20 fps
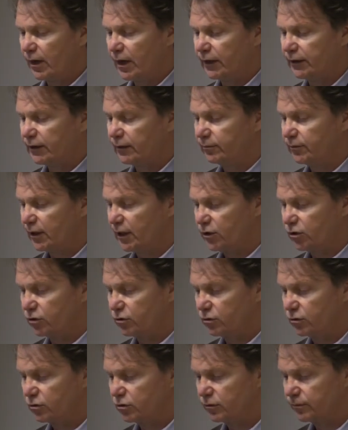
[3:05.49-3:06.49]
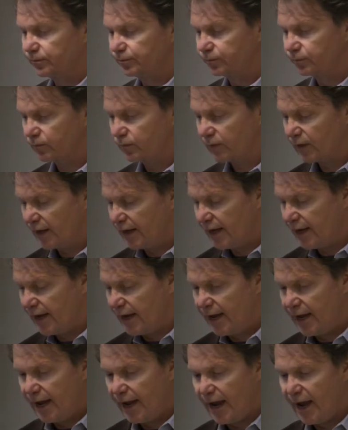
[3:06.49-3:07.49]
adaptations.
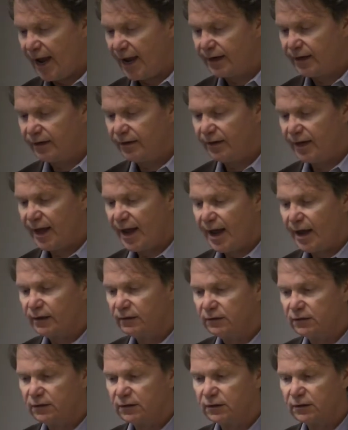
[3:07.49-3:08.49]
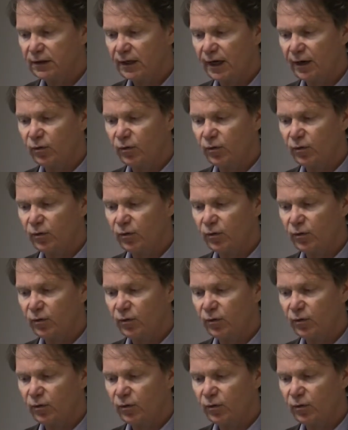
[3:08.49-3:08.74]
And in the end,